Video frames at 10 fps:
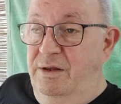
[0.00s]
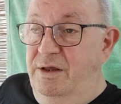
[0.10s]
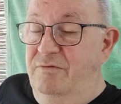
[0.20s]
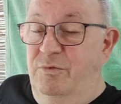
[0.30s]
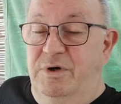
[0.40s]

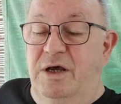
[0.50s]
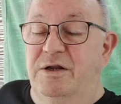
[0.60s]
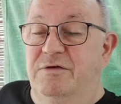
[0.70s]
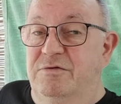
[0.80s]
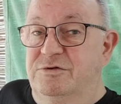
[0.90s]
Even when I
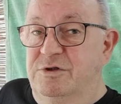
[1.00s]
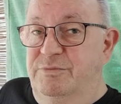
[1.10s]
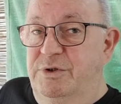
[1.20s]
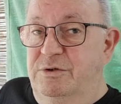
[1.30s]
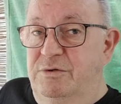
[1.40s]
lived in
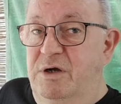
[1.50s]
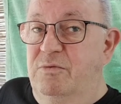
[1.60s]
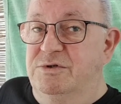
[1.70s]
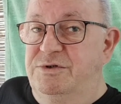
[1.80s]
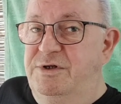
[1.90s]
Cebu, it
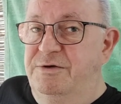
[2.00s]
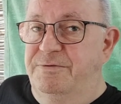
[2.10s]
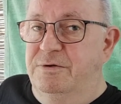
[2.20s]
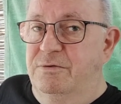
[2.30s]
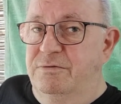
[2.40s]
was
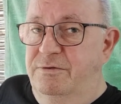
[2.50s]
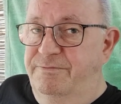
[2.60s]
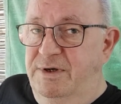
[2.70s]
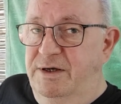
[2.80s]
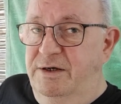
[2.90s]
difficult to
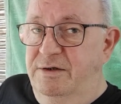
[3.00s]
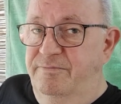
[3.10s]
find.